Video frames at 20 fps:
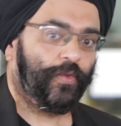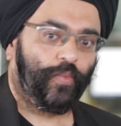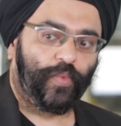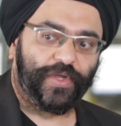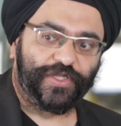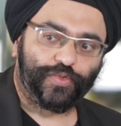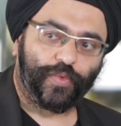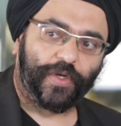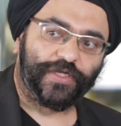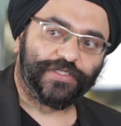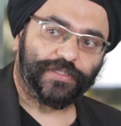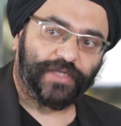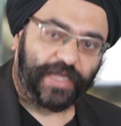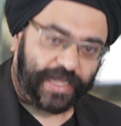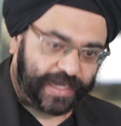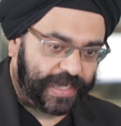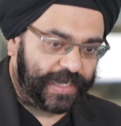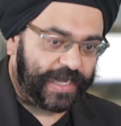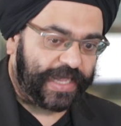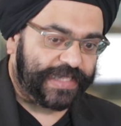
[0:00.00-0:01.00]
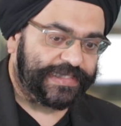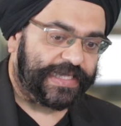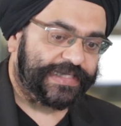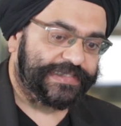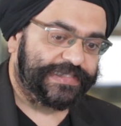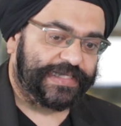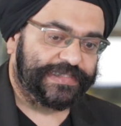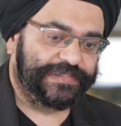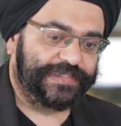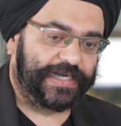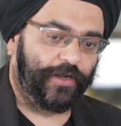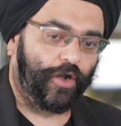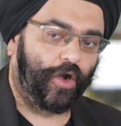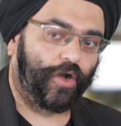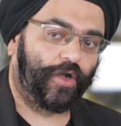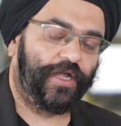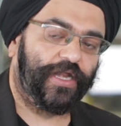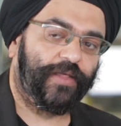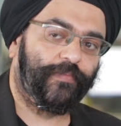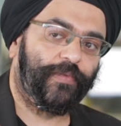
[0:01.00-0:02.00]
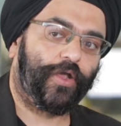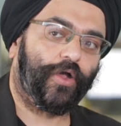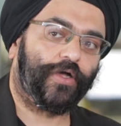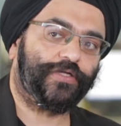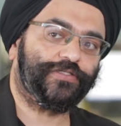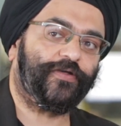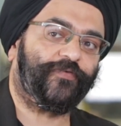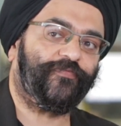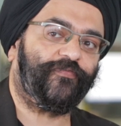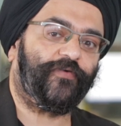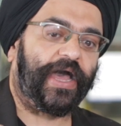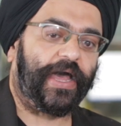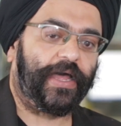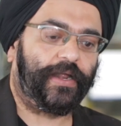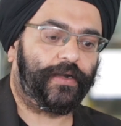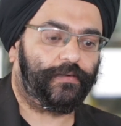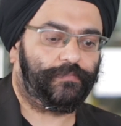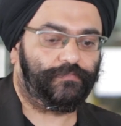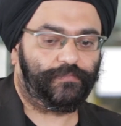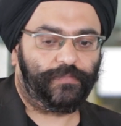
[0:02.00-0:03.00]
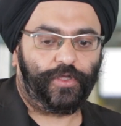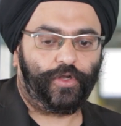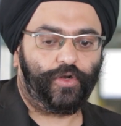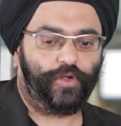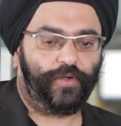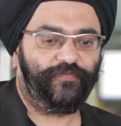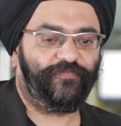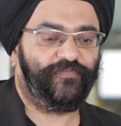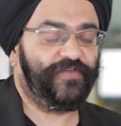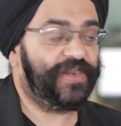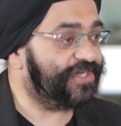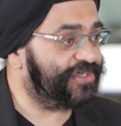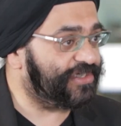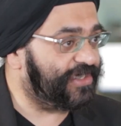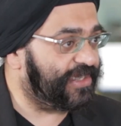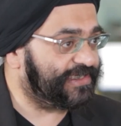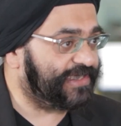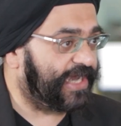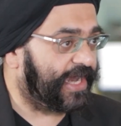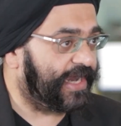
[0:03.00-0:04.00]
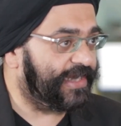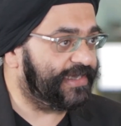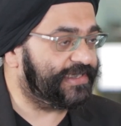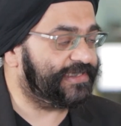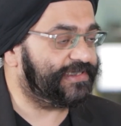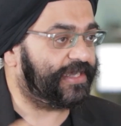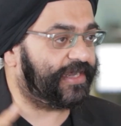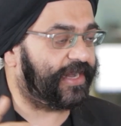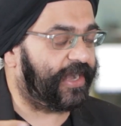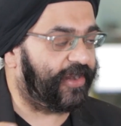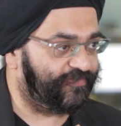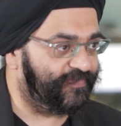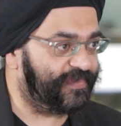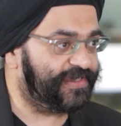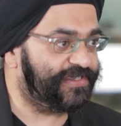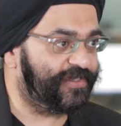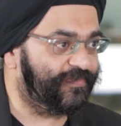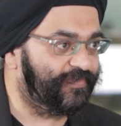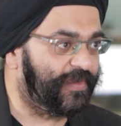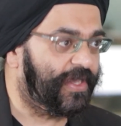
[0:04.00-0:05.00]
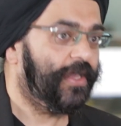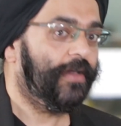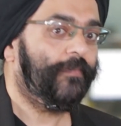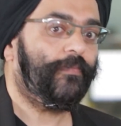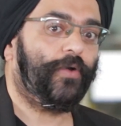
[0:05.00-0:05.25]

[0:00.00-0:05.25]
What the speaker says: which was again, as I said, not only because of our finished designs, the craftsmanship,